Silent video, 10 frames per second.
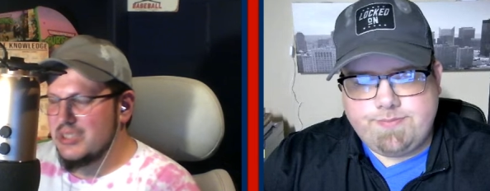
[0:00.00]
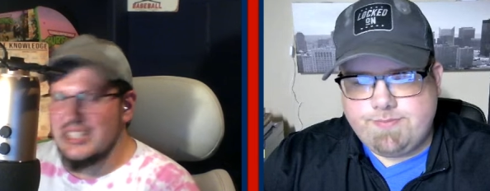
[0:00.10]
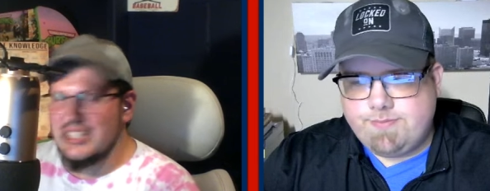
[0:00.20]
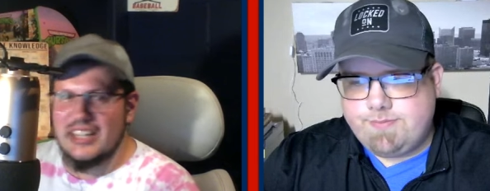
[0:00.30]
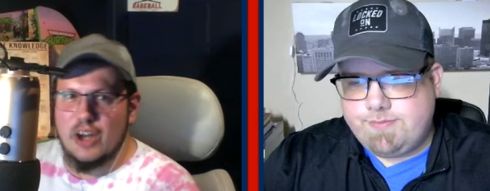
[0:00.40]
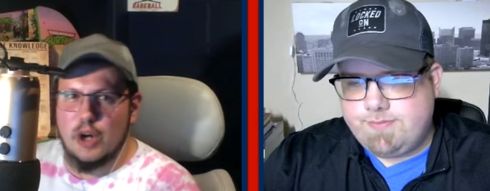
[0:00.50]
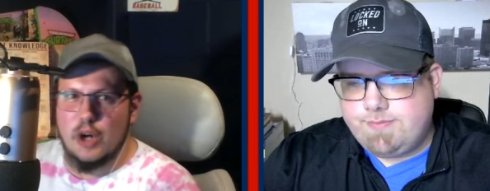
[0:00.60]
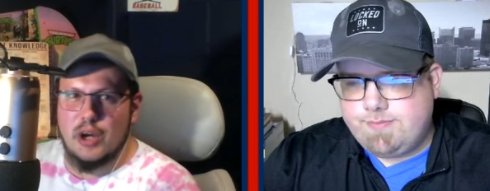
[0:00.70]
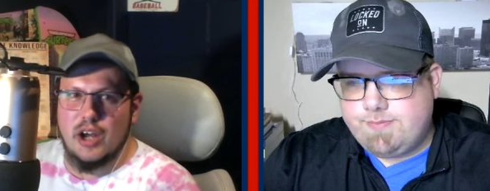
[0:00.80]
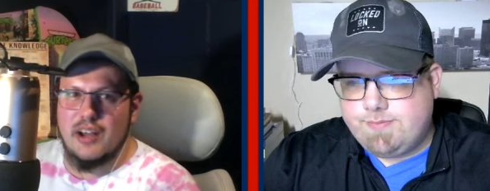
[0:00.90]
Speaker 1: he like Hart
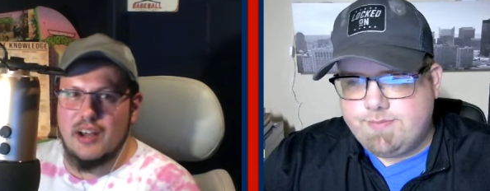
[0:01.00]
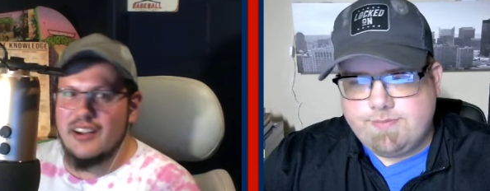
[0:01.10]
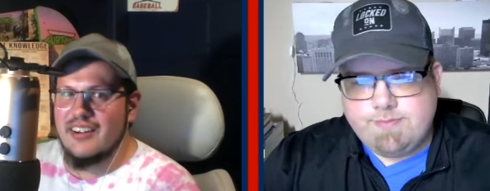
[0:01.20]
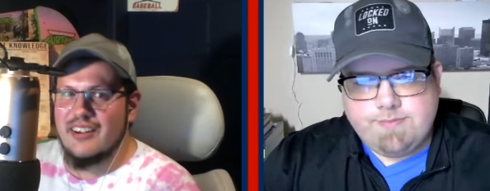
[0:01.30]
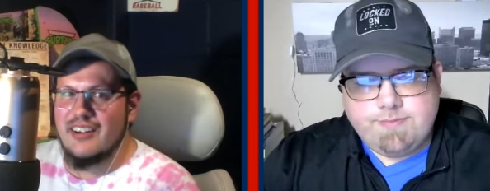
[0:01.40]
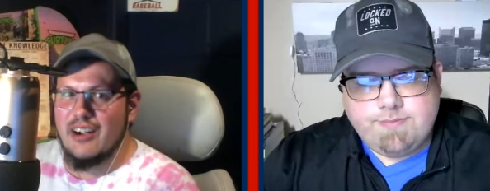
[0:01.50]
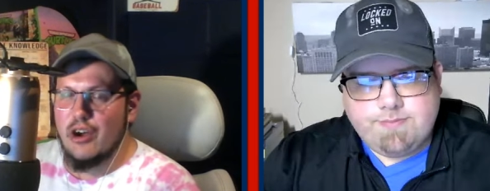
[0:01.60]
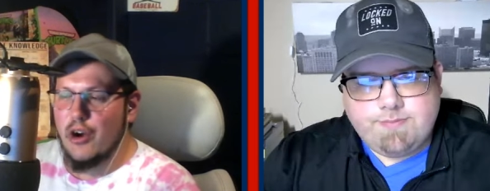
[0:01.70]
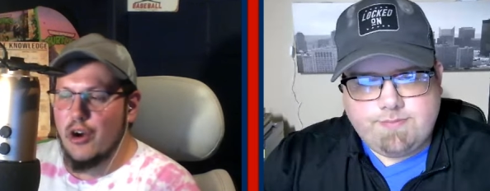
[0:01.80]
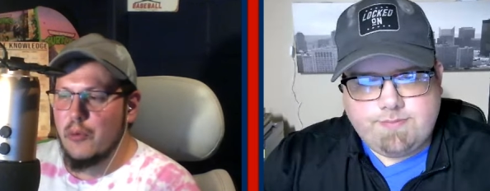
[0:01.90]
uh,
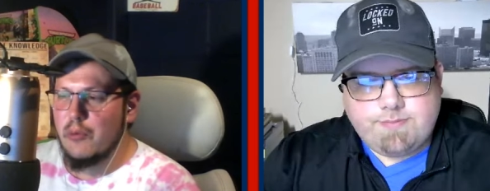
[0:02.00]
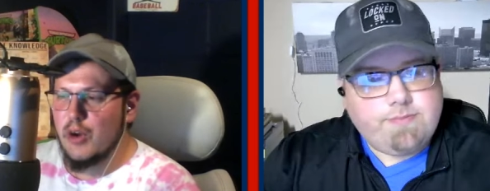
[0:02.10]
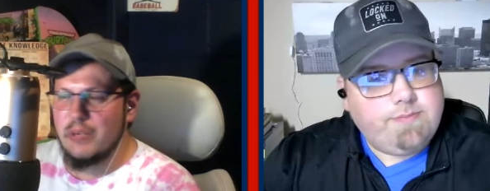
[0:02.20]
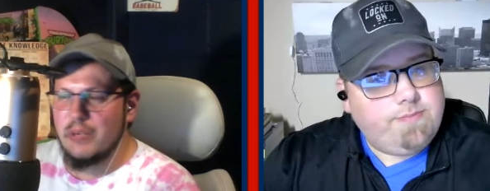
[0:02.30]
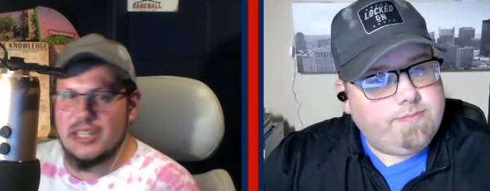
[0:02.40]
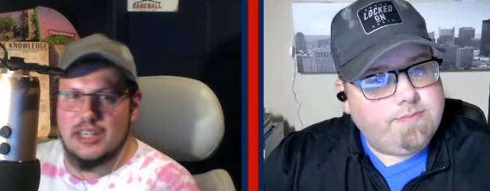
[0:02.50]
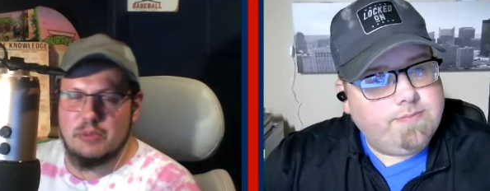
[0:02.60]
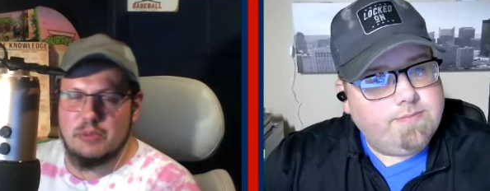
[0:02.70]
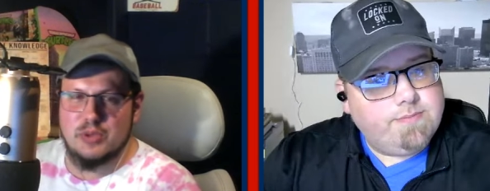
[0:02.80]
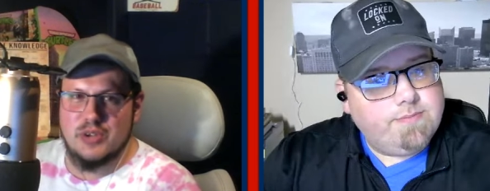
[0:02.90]
Har- Harmon
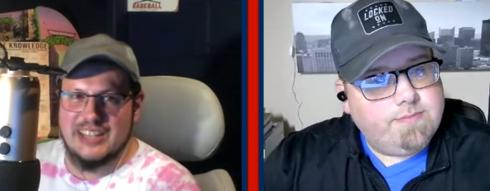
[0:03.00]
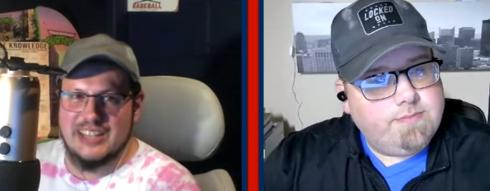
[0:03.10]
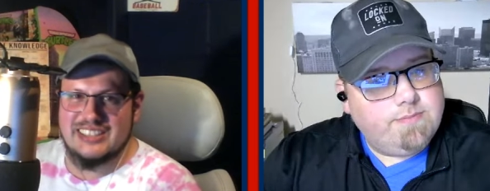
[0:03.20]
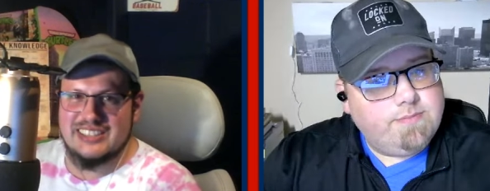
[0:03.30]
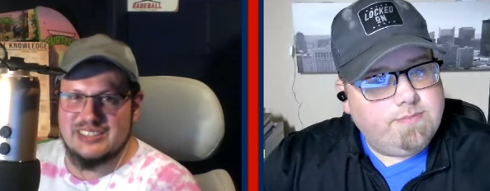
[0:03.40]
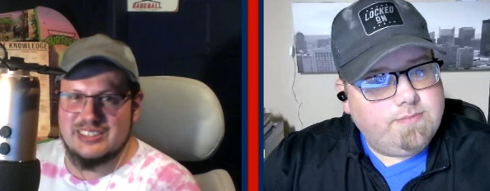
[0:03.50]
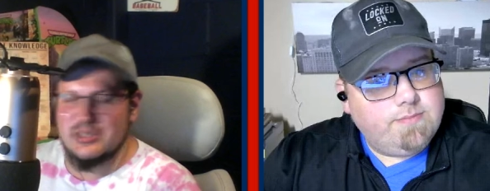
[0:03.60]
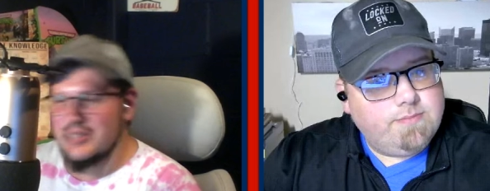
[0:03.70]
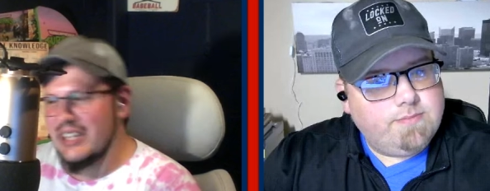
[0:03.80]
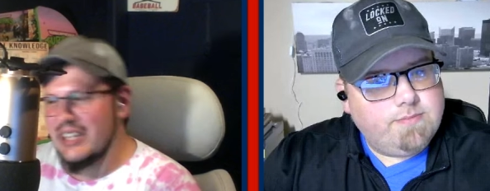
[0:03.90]
Killebrew's grandson too? I
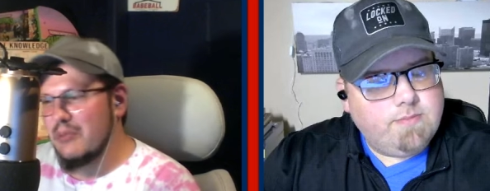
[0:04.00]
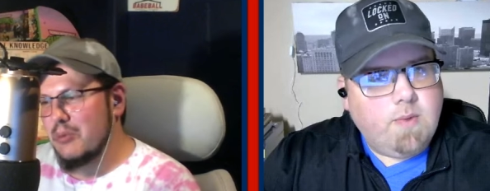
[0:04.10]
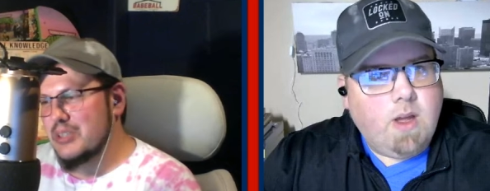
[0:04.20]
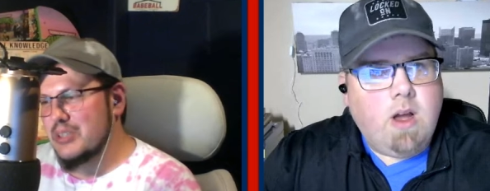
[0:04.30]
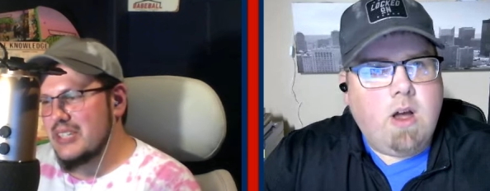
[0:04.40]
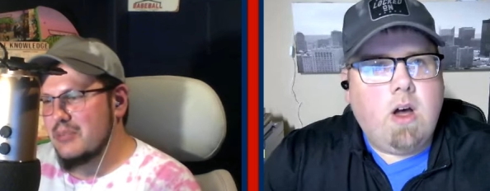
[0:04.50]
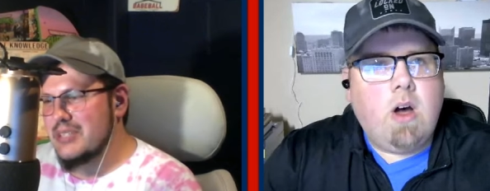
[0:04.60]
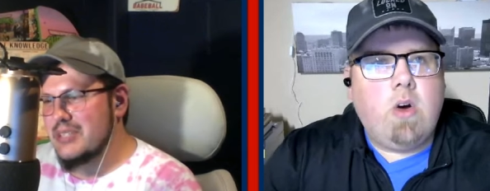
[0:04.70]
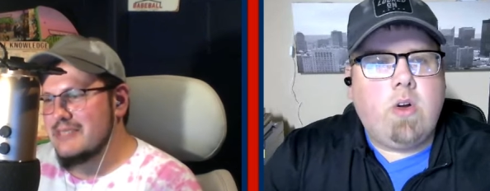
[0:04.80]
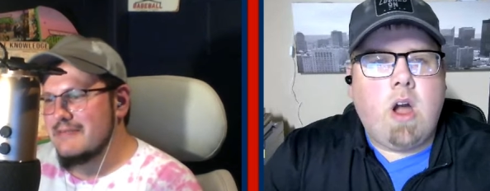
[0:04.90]
can't remember what his name.
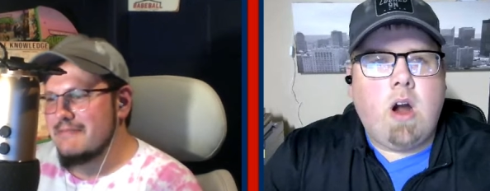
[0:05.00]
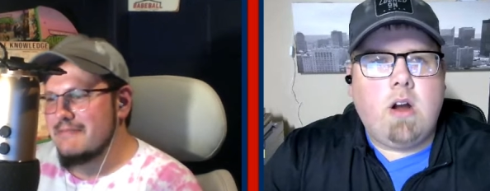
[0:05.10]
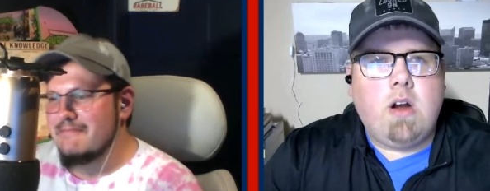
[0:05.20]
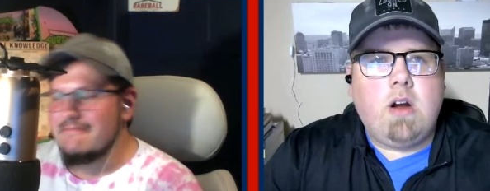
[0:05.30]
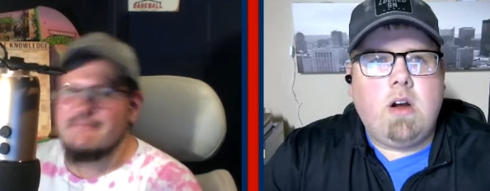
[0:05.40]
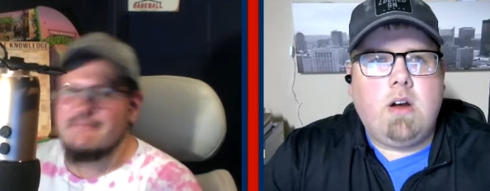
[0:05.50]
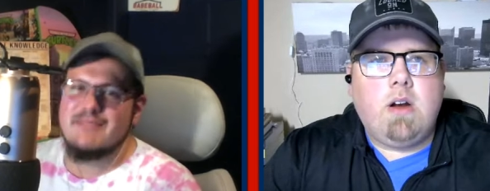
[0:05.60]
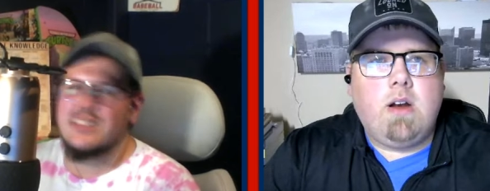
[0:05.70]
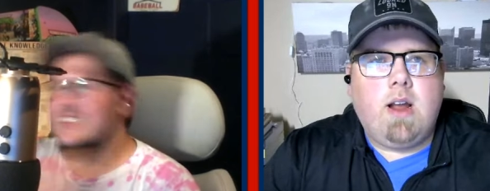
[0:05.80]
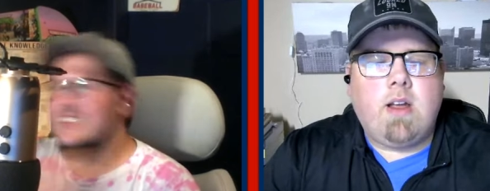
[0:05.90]
Oh, was.
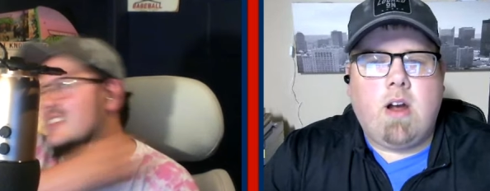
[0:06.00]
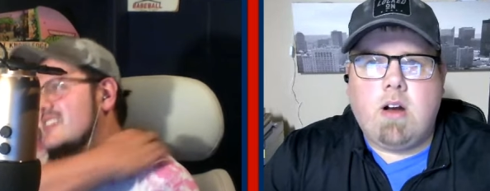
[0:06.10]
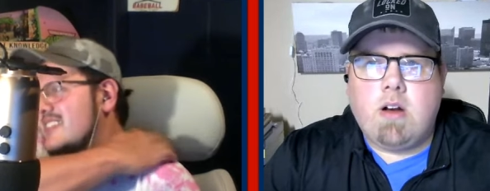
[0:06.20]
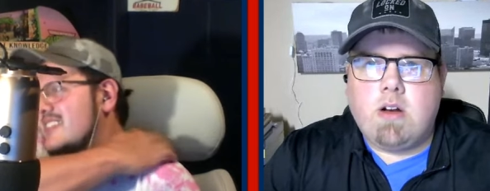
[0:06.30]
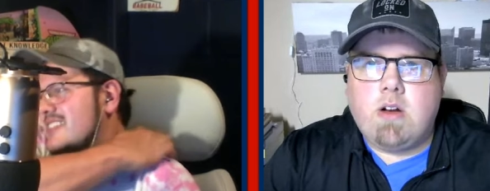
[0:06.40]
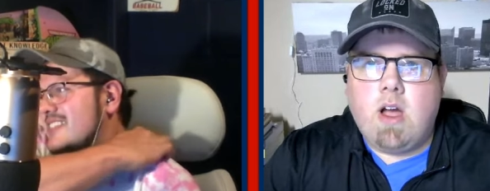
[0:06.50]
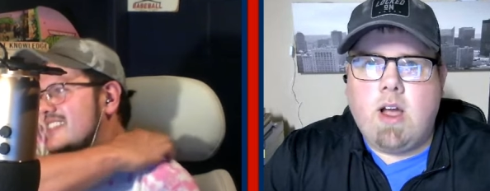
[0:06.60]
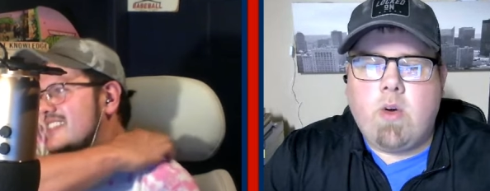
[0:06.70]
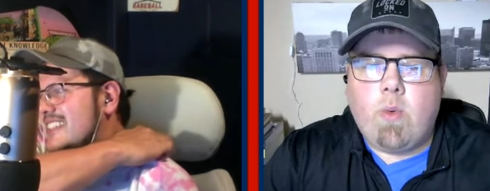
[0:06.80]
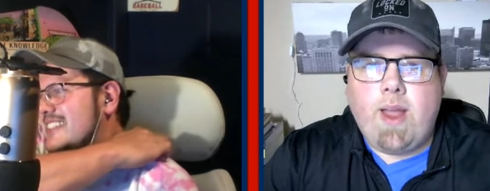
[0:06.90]
Carter,
Speaker 2: not Carter.
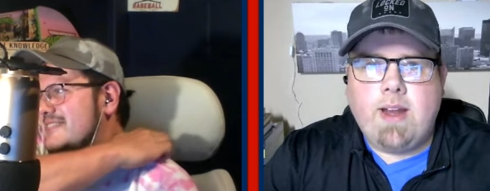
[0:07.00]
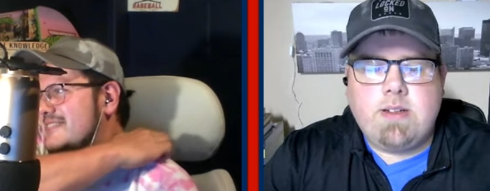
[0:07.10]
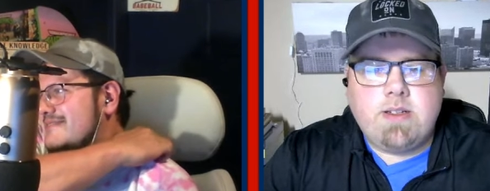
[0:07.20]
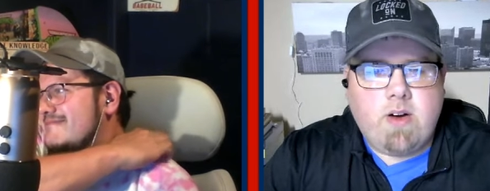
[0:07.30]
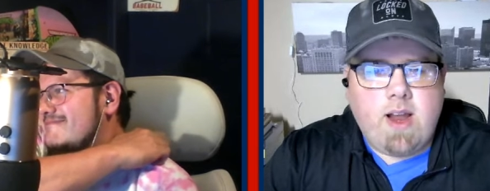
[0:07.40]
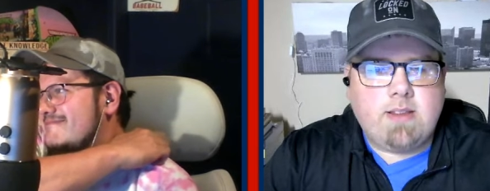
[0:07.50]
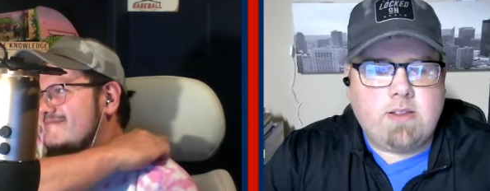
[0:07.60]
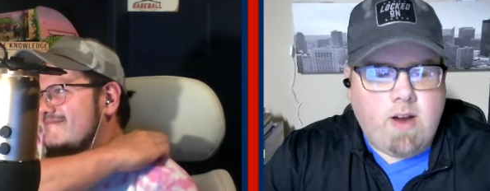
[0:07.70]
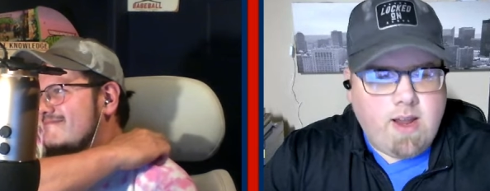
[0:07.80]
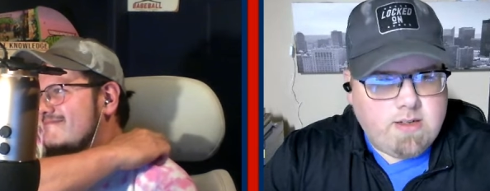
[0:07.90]
Uh, Grant, Grant,
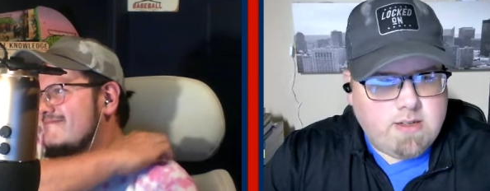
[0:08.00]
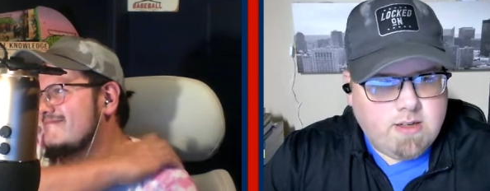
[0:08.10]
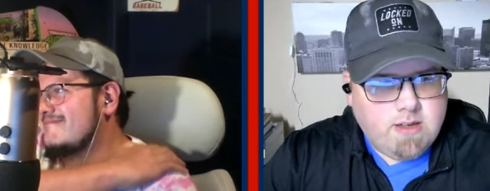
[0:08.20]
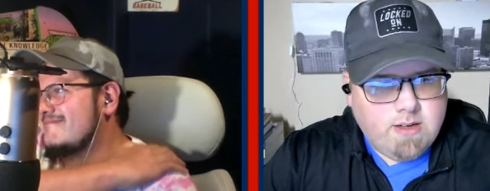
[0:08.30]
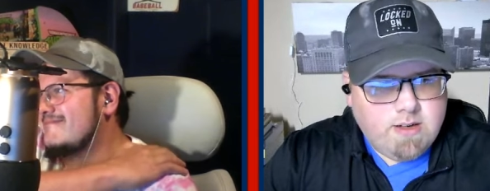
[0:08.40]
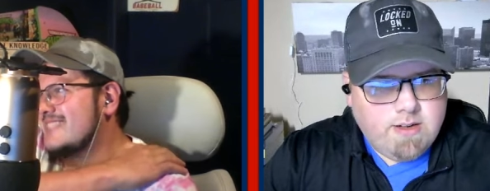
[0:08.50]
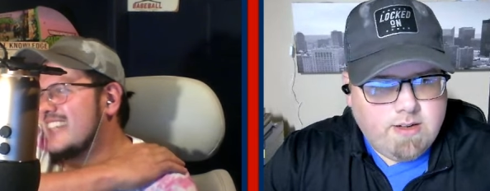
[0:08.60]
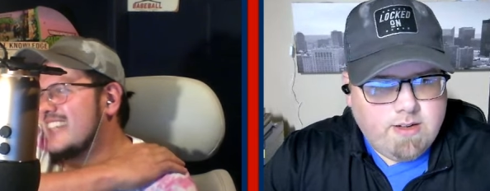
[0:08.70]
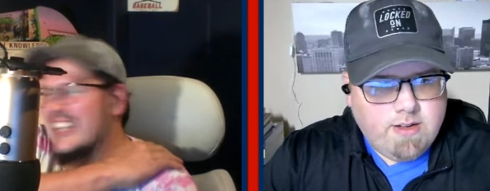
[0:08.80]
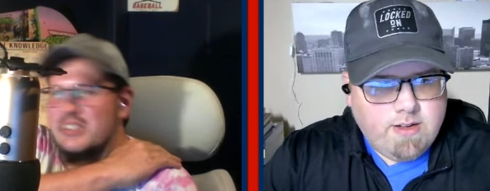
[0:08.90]
Grant.
Speaker 1: Yeah, I
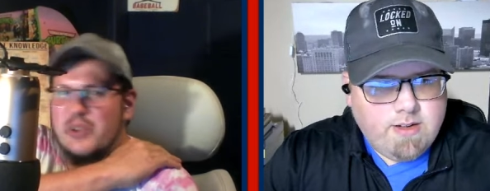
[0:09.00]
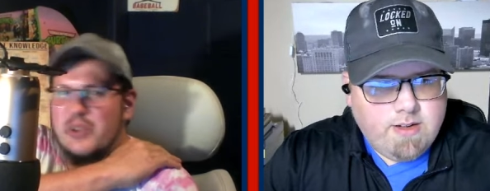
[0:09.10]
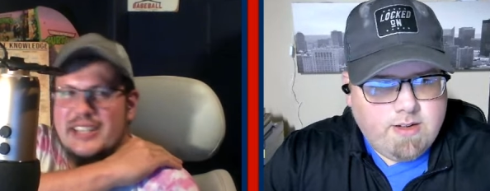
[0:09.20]
think it was Grant